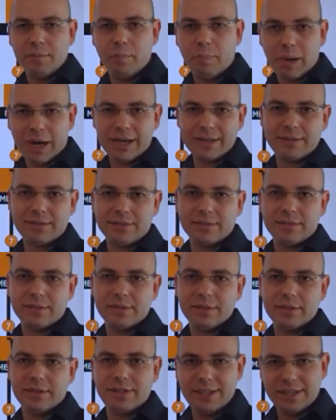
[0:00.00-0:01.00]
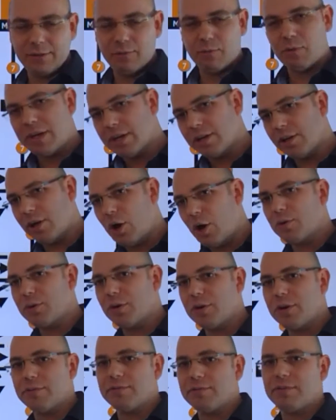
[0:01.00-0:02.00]
but the real
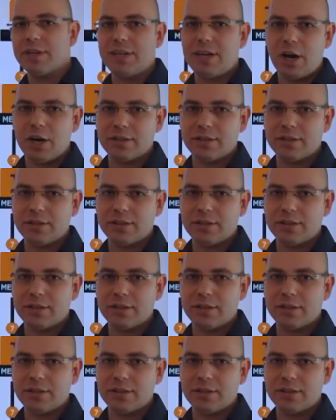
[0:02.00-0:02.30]
owner of the